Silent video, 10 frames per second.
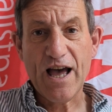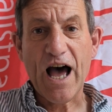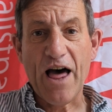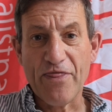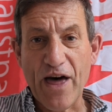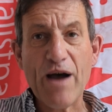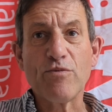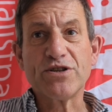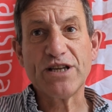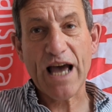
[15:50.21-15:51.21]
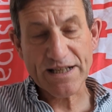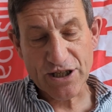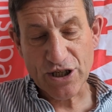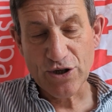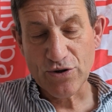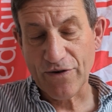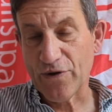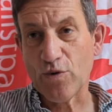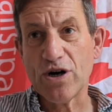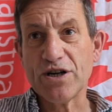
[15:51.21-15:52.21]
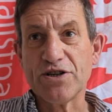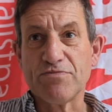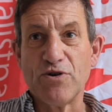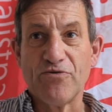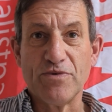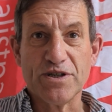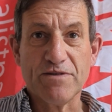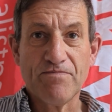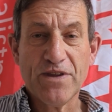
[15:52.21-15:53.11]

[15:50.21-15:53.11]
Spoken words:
And that was the attitude of the workers' movement